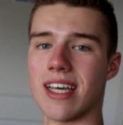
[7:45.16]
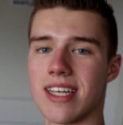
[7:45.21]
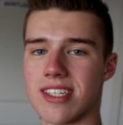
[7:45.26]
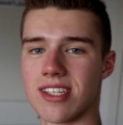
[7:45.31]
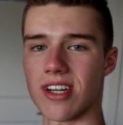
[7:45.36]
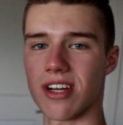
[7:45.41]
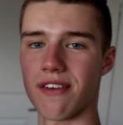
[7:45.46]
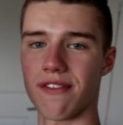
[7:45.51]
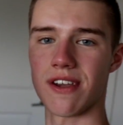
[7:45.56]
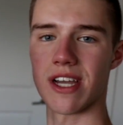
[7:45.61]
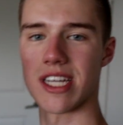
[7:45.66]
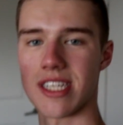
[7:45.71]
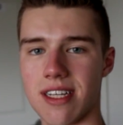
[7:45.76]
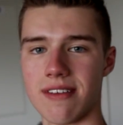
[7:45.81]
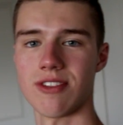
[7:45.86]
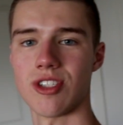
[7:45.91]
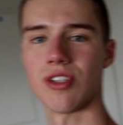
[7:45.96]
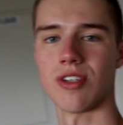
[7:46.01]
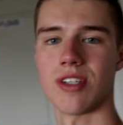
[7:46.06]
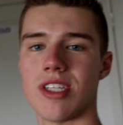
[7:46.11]
So if you guys
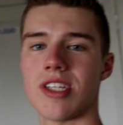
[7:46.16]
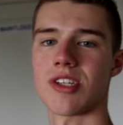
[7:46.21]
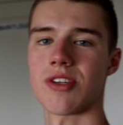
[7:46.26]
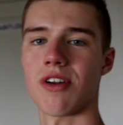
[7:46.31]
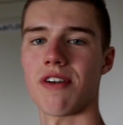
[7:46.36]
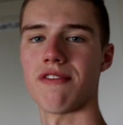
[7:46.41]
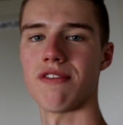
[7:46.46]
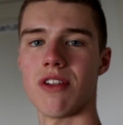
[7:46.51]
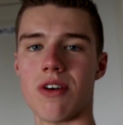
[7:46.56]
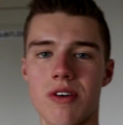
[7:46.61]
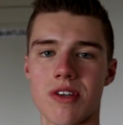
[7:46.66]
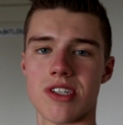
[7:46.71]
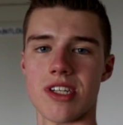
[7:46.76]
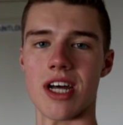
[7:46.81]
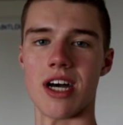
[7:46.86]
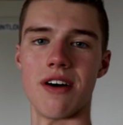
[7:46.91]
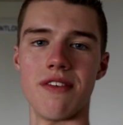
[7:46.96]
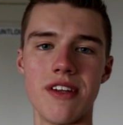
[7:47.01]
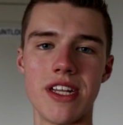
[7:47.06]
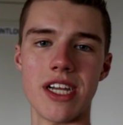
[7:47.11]
have enjoyed this sort of vlog
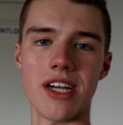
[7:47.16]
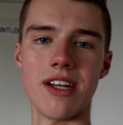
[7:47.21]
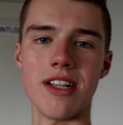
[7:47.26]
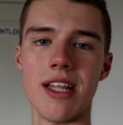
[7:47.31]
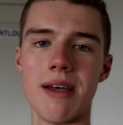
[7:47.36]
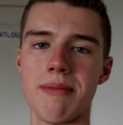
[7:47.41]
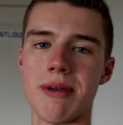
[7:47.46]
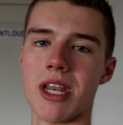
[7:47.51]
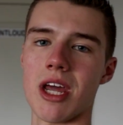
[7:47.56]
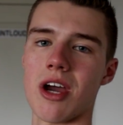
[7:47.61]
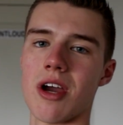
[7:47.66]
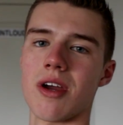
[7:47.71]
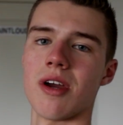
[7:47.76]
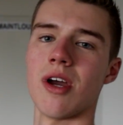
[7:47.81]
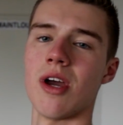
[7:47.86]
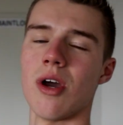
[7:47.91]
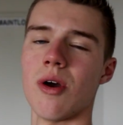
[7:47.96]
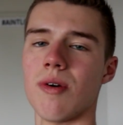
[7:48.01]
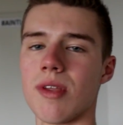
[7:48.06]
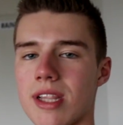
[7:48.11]
style video, let me know
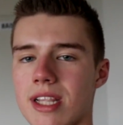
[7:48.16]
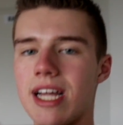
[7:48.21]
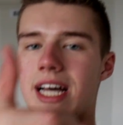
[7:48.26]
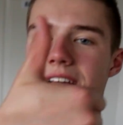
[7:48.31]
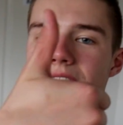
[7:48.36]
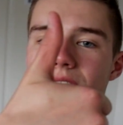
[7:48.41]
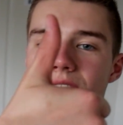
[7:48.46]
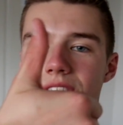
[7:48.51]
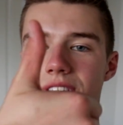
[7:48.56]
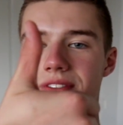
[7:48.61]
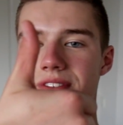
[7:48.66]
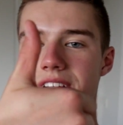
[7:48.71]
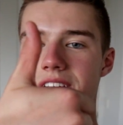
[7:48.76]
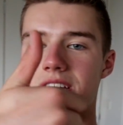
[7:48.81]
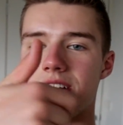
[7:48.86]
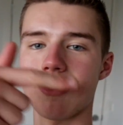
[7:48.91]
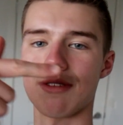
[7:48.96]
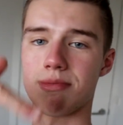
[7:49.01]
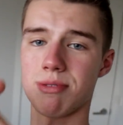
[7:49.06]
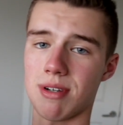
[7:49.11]
with a like on the
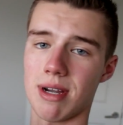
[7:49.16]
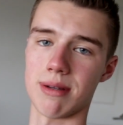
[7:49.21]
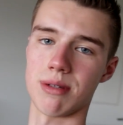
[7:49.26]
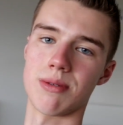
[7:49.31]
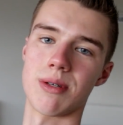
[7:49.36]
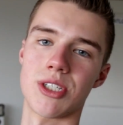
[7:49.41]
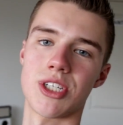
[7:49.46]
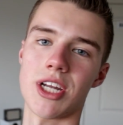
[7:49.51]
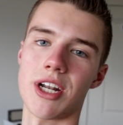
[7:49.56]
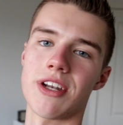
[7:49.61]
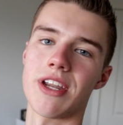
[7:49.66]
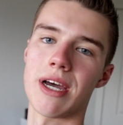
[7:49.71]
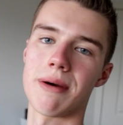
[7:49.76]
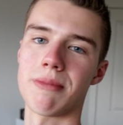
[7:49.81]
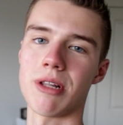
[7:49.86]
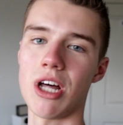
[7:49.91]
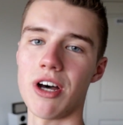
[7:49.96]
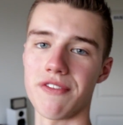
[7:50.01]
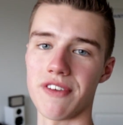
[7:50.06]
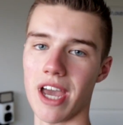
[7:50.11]
video. Subscribe to my channel down
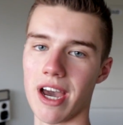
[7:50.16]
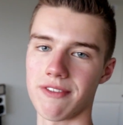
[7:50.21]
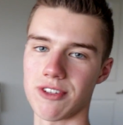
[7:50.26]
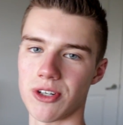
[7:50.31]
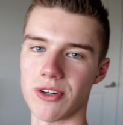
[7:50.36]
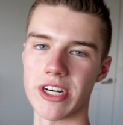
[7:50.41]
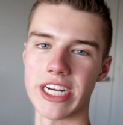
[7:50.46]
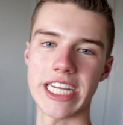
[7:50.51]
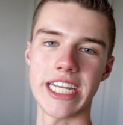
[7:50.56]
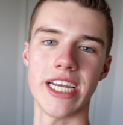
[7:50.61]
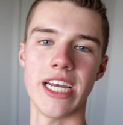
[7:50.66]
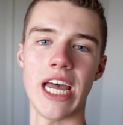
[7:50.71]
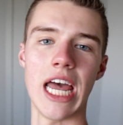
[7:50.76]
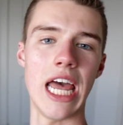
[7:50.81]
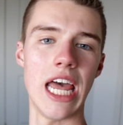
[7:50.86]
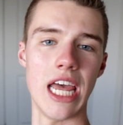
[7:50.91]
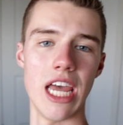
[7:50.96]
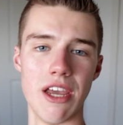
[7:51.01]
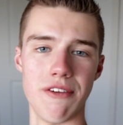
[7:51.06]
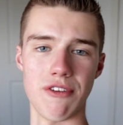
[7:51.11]
below if you haven't already.
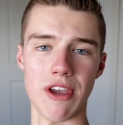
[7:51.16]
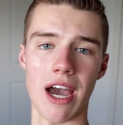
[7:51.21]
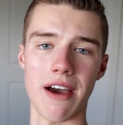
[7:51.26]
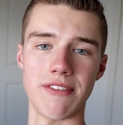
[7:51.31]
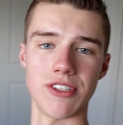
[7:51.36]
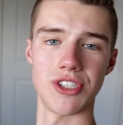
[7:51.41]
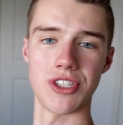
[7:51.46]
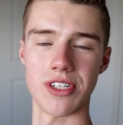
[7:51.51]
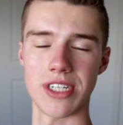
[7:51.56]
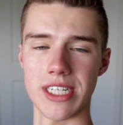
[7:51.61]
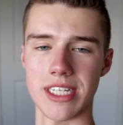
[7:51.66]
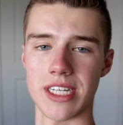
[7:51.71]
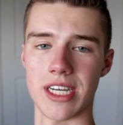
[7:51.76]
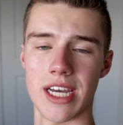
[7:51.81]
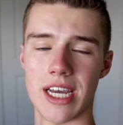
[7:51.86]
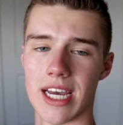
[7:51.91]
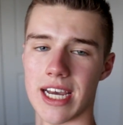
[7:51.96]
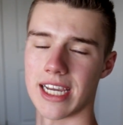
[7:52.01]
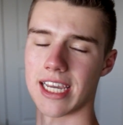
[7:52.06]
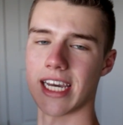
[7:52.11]
If you have enjoyed,
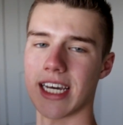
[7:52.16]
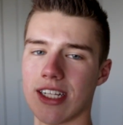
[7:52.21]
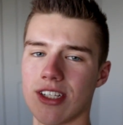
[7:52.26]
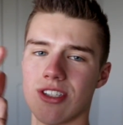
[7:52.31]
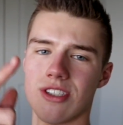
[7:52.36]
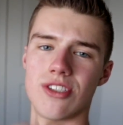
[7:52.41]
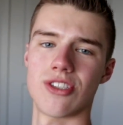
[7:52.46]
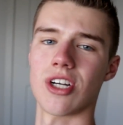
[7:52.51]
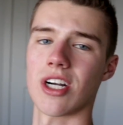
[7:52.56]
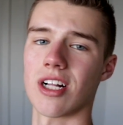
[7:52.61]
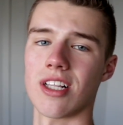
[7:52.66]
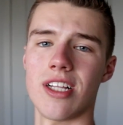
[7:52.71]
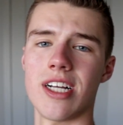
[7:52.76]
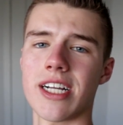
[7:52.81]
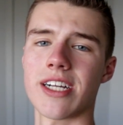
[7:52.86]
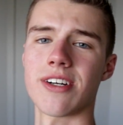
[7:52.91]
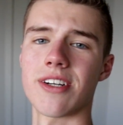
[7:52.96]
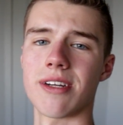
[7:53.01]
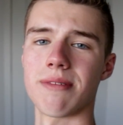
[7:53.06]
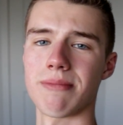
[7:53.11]
again, chuck a
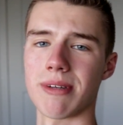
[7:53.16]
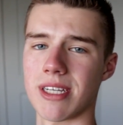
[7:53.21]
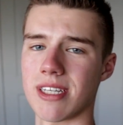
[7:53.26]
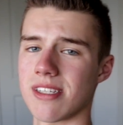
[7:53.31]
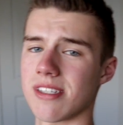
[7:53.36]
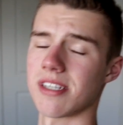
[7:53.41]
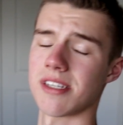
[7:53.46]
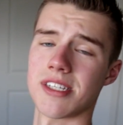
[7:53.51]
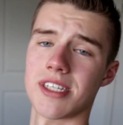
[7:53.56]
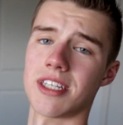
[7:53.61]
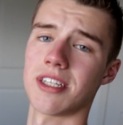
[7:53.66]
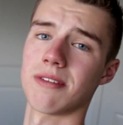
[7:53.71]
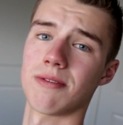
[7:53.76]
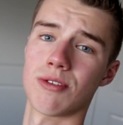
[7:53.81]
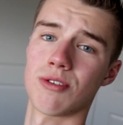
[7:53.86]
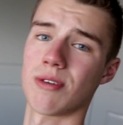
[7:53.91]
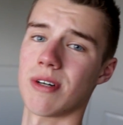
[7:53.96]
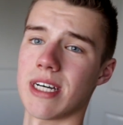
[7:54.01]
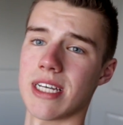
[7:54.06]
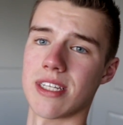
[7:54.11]
like on it because I said
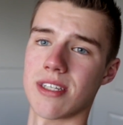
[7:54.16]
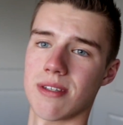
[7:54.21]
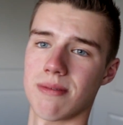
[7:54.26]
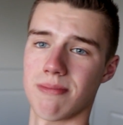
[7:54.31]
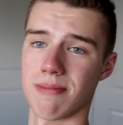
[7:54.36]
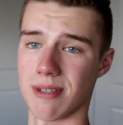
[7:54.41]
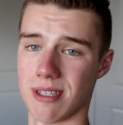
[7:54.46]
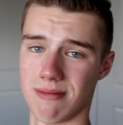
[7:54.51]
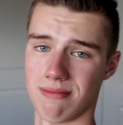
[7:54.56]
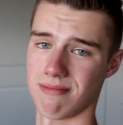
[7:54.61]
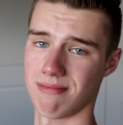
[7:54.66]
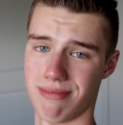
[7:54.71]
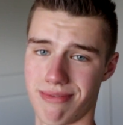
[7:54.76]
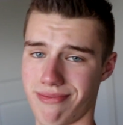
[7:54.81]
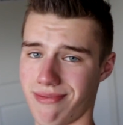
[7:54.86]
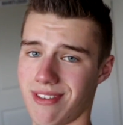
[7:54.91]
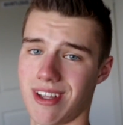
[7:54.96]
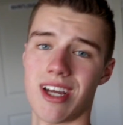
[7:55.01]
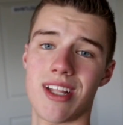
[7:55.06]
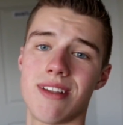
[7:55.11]
it twice.
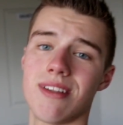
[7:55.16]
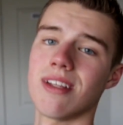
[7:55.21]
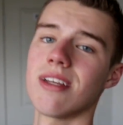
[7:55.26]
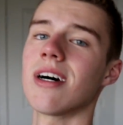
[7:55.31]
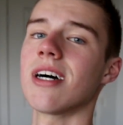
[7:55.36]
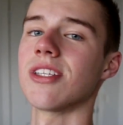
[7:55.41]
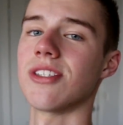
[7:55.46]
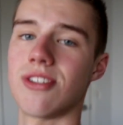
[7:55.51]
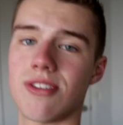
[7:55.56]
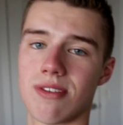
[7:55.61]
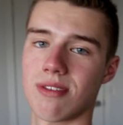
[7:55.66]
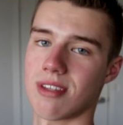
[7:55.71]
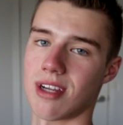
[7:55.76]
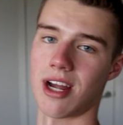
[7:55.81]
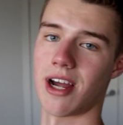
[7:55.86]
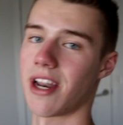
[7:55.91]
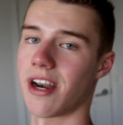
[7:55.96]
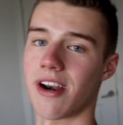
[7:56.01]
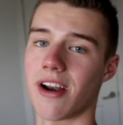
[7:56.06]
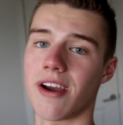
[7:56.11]
I
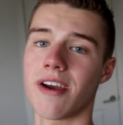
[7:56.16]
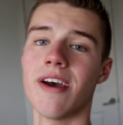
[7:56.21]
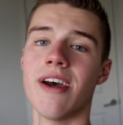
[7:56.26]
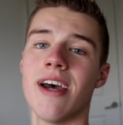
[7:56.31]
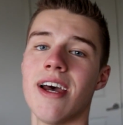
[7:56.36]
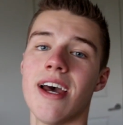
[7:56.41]
don't know.